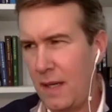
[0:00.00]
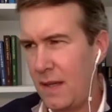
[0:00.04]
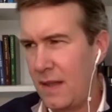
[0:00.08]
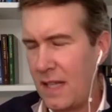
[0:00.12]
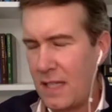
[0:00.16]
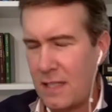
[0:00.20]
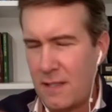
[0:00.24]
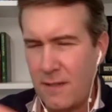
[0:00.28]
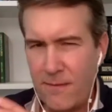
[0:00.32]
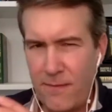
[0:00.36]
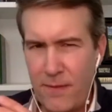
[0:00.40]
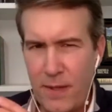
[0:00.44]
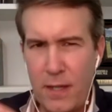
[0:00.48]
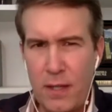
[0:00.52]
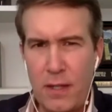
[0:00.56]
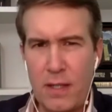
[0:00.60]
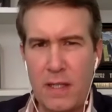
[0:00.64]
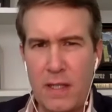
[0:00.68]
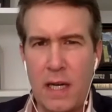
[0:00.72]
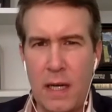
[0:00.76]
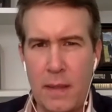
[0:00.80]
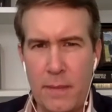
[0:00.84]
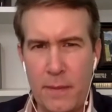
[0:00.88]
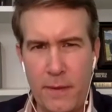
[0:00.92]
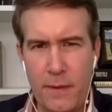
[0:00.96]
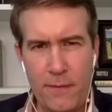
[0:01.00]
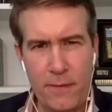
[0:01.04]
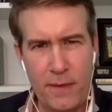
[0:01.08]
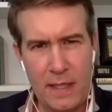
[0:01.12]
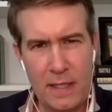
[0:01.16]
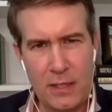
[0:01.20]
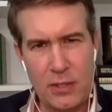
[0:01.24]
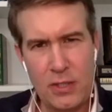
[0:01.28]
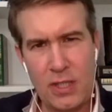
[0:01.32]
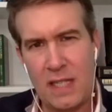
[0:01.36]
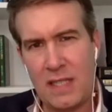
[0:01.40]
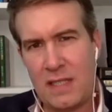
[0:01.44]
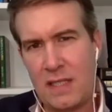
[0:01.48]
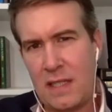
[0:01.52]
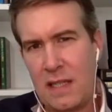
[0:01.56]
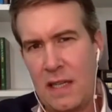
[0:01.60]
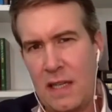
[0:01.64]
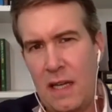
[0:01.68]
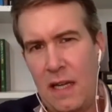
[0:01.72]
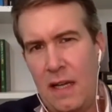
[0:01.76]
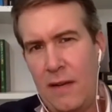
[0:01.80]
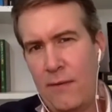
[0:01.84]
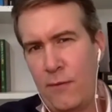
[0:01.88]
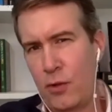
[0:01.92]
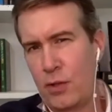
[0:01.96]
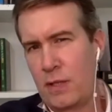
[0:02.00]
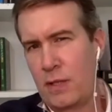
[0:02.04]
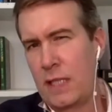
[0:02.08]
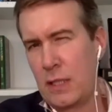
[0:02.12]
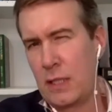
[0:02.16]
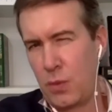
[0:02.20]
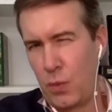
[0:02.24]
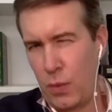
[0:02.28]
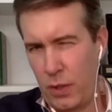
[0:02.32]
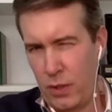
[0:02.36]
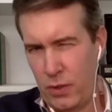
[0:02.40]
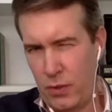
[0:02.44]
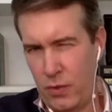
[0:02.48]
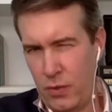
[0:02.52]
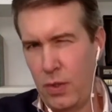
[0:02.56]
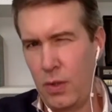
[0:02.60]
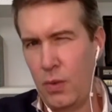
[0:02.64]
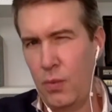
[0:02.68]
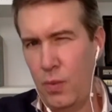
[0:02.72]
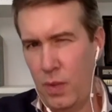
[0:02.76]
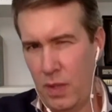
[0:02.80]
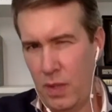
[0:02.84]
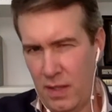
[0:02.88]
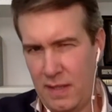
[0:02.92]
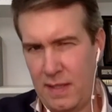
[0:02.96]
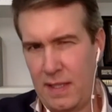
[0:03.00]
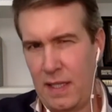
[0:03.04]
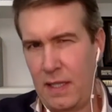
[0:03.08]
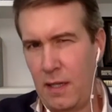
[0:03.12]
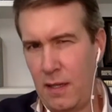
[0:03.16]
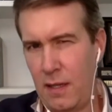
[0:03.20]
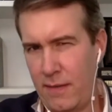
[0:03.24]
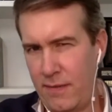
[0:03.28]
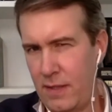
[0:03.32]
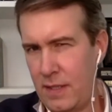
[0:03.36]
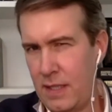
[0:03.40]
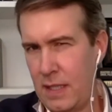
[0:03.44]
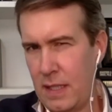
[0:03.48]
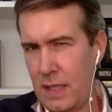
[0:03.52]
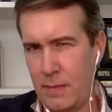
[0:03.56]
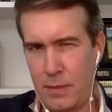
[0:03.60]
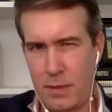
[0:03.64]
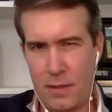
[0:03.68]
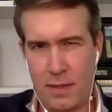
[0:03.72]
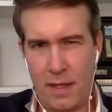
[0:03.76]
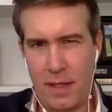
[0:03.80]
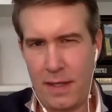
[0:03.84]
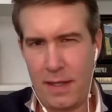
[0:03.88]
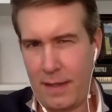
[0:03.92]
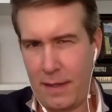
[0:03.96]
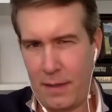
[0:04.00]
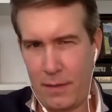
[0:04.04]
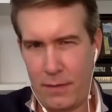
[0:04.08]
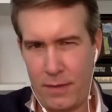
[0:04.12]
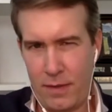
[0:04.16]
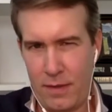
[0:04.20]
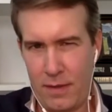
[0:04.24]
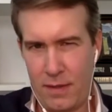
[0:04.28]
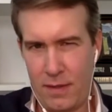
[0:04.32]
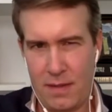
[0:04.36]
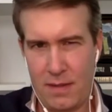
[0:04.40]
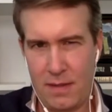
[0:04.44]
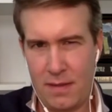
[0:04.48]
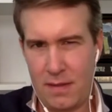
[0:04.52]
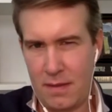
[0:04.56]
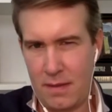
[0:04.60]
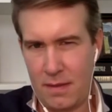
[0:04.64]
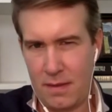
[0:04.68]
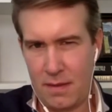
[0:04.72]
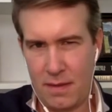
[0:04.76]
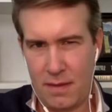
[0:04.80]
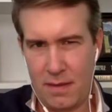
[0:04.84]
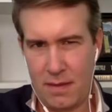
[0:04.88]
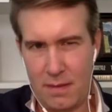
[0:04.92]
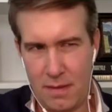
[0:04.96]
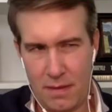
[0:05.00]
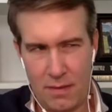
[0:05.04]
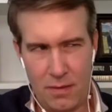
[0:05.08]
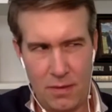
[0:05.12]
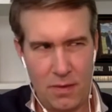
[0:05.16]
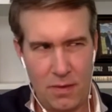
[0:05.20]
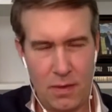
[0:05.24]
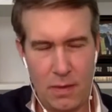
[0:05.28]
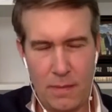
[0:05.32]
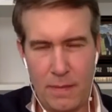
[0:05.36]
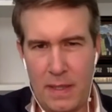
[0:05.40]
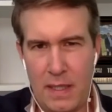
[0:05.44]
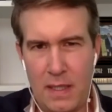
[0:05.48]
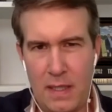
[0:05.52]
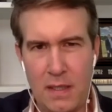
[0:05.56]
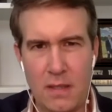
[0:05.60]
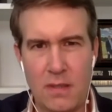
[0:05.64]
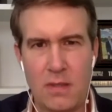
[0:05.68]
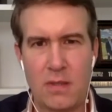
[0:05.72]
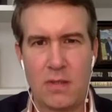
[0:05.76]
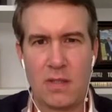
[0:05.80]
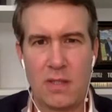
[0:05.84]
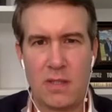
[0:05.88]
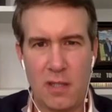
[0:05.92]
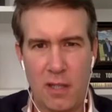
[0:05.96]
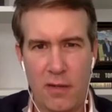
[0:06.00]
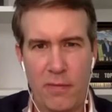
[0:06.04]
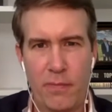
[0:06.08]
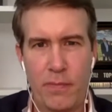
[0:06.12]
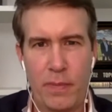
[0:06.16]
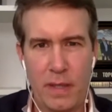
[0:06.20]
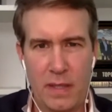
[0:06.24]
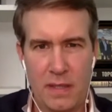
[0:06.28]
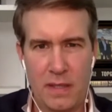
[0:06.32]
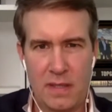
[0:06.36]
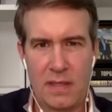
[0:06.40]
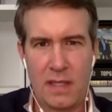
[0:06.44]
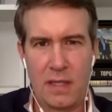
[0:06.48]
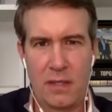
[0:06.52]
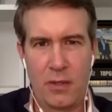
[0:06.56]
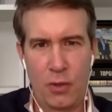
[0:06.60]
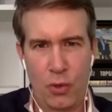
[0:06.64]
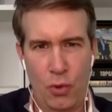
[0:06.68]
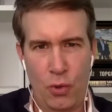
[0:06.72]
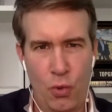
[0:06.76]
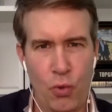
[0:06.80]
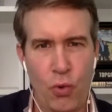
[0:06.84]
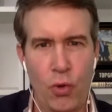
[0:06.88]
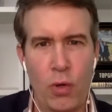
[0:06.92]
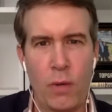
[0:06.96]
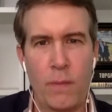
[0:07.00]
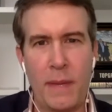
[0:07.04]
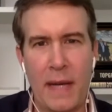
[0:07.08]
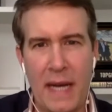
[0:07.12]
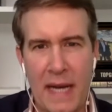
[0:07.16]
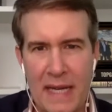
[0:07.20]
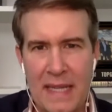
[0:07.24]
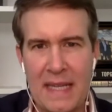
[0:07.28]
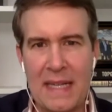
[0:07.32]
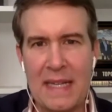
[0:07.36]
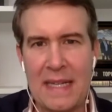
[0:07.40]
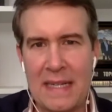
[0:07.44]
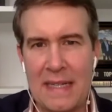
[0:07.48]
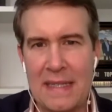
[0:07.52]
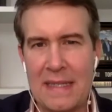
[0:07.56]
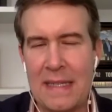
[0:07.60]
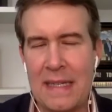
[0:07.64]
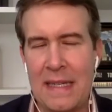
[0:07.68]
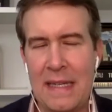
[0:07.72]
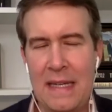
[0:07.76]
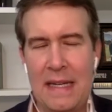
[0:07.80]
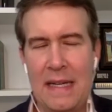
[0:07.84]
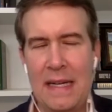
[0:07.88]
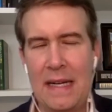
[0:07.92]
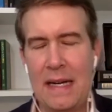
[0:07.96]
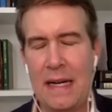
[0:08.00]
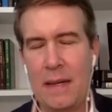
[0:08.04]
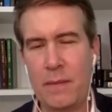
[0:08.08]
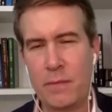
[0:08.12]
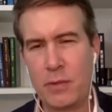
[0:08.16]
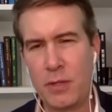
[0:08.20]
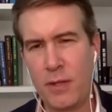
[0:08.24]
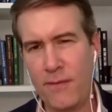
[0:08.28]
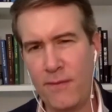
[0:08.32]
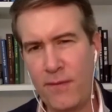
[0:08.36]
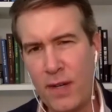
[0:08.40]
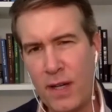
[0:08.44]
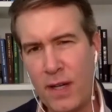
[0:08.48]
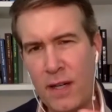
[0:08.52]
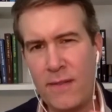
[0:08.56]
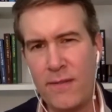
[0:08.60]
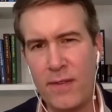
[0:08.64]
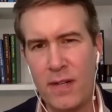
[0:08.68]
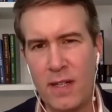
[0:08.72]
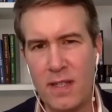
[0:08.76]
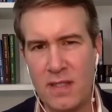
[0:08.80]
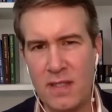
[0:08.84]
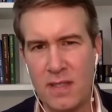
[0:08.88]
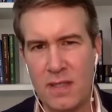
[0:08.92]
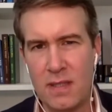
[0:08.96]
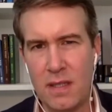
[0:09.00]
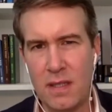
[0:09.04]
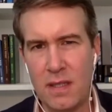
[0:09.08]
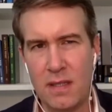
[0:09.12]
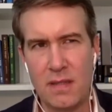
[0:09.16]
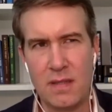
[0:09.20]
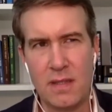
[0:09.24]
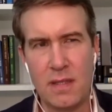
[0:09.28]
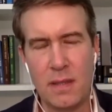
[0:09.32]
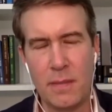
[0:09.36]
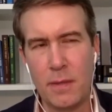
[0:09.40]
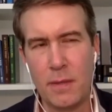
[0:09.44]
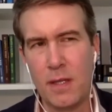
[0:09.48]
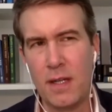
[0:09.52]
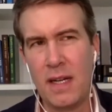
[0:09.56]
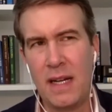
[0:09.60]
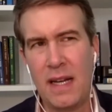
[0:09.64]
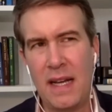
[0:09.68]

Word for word: That's very common in franchising. Of course, that's what you're doing in real estate. Oftentimes you're not out there necessarily, you know, doing the maintenance yourself, but instead you're quarterbacking it. So very, very similar.